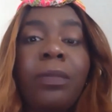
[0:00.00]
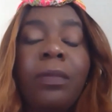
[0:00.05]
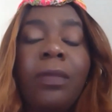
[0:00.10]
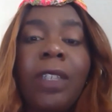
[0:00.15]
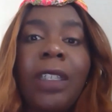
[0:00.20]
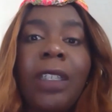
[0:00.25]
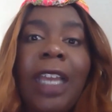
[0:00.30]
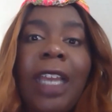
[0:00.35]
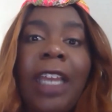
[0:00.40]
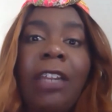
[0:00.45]

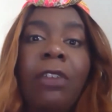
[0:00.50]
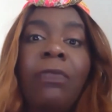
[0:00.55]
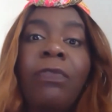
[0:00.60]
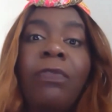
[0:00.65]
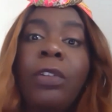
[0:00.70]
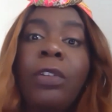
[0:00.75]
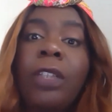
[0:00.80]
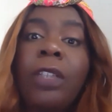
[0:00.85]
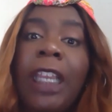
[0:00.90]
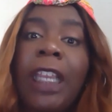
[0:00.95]
not a
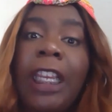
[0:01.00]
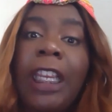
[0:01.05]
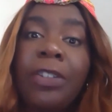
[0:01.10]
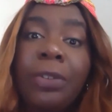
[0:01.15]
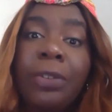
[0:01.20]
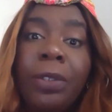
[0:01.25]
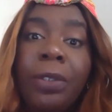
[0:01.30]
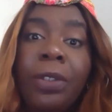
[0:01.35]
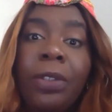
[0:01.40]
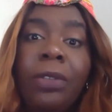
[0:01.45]
full
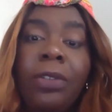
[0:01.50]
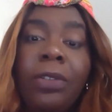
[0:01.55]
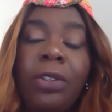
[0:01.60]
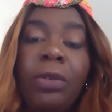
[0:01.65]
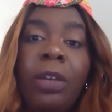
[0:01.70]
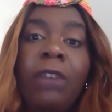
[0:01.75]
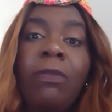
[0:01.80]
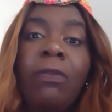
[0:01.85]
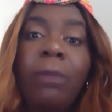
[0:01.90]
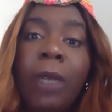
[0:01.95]
annual
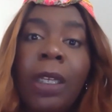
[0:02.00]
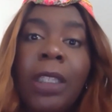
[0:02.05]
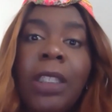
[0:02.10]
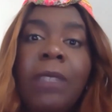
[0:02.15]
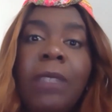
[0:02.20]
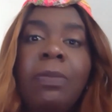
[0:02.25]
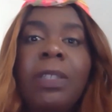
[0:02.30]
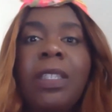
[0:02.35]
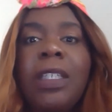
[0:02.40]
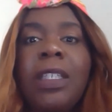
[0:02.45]
12
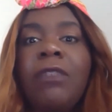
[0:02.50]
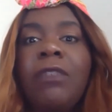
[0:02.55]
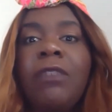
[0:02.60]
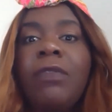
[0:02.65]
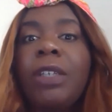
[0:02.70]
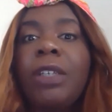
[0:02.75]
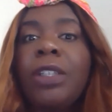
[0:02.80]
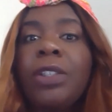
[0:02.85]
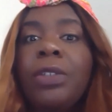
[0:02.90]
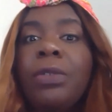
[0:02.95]
months, but see if
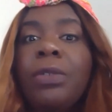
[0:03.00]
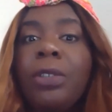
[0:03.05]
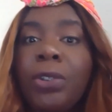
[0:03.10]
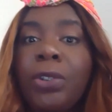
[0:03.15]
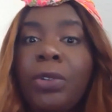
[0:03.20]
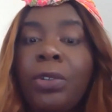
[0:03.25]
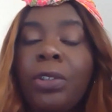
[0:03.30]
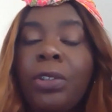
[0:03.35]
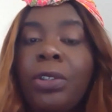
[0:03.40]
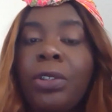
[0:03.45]
you can do a
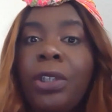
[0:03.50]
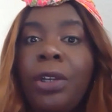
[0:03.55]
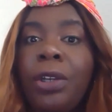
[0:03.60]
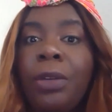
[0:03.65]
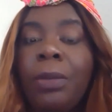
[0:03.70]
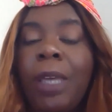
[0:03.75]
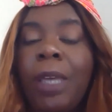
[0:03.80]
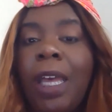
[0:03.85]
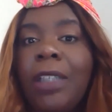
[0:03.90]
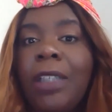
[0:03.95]
shorter
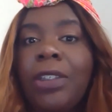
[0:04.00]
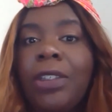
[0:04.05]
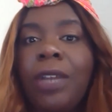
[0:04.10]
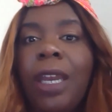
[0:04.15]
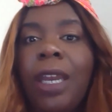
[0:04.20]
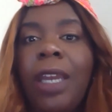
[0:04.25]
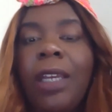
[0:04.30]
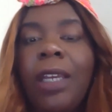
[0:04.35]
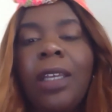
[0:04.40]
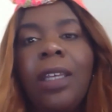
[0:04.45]
term
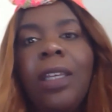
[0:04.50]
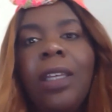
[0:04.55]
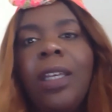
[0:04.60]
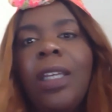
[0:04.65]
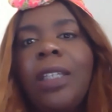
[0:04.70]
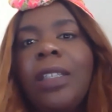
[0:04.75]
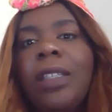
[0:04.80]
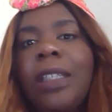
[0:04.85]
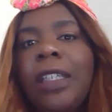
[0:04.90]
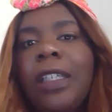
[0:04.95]
contract
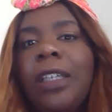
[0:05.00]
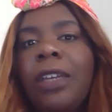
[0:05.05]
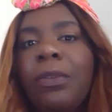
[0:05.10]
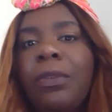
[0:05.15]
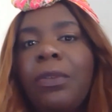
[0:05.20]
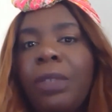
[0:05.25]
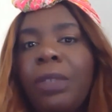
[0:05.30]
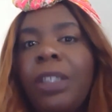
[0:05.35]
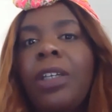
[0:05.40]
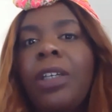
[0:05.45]
and then
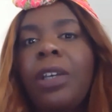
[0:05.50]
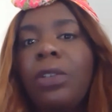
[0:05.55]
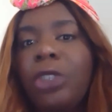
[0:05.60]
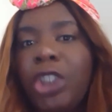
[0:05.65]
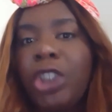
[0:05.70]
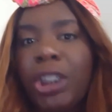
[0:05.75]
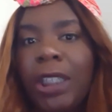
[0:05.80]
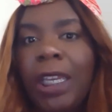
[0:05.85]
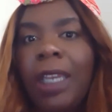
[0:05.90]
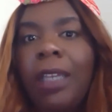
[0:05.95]

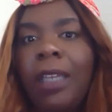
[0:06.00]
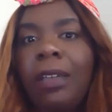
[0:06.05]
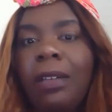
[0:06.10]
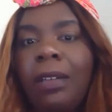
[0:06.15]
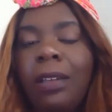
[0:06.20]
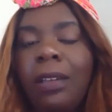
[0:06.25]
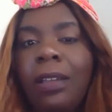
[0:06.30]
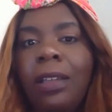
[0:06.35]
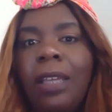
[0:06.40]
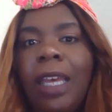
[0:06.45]
renegotiate
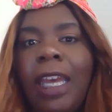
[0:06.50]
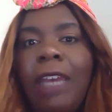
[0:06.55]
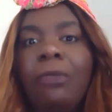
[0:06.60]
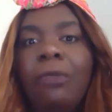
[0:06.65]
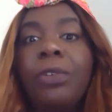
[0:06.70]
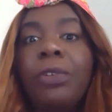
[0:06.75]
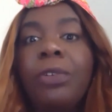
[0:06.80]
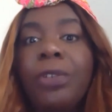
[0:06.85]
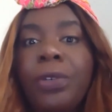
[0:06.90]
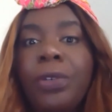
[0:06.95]
at
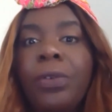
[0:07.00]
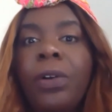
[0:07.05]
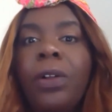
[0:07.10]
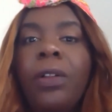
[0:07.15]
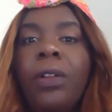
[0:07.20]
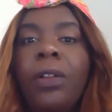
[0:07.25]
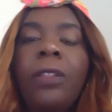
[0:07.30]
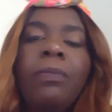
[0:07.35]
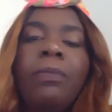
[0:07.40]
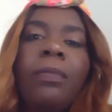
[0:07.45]

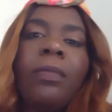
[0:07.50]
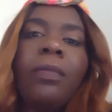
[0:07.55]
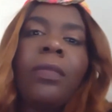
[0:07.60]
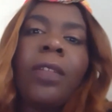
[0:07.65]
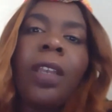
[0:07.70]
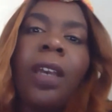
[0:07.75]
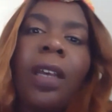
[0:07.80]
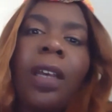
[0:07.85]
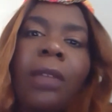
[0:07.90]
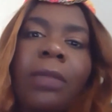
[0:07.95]
renewal
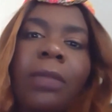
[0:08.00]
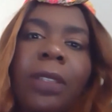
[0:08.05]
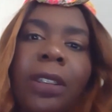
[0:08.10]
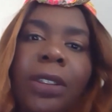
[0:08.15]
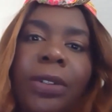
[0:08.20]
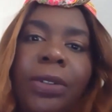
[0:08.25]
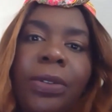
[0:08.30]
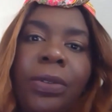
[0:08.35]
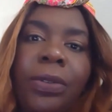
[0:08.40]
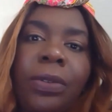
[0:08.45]

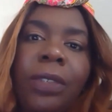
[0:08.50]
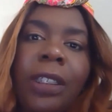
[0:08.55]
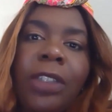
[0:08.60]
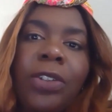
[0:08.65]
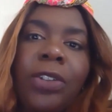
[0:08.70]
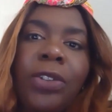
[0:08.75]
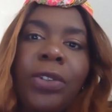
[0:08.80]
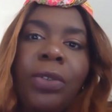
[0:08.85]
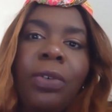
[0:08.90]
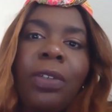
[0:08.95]
to
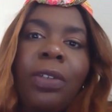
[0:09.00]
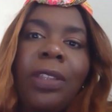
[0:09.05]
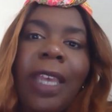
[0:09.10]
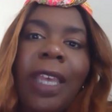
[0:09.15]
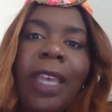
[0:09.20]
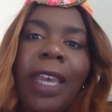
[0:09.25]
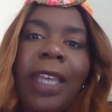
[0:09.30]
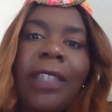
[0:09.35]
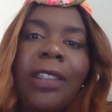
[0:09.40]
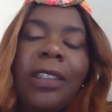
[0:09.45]
ensure
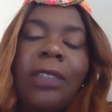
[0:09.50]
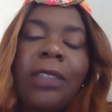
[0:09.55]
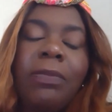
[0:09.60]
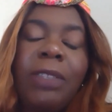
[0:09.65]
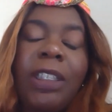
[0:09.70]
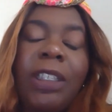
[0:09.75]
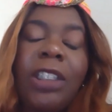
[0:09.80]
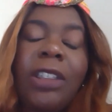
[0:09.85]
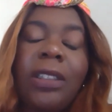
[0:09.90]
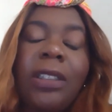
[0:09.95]
that,
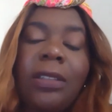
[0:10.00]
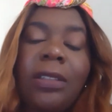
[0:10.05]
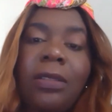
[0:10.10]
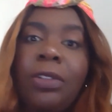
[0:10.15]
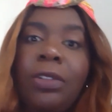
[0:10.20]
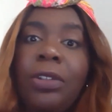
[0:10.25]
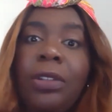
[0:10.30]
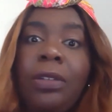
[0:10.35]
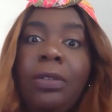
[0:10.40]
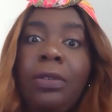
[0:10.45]
because
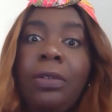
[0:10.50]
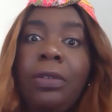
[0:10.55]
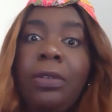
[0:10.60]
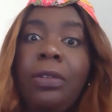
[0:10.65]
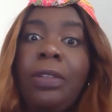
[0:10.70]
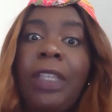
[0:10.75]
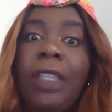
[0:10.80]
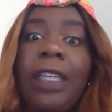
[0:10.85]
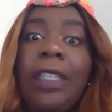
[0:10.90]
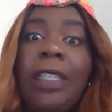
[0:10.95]

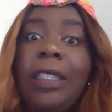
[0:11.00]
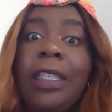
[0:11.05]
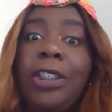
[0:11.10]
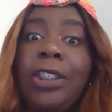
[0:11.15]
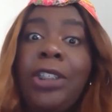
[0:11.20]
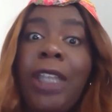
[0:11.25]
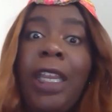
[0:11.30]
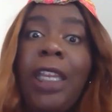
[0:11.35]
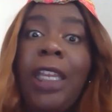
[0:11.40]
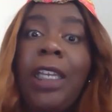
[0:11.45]
things can
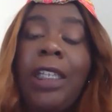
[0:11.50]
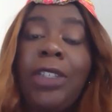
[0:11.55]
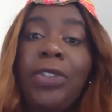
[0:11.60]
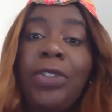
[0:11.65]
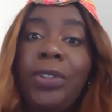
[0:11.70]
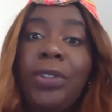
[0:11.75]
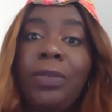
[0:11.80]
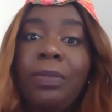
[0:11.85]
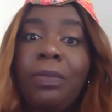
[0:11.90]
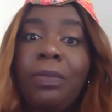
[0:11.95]
change,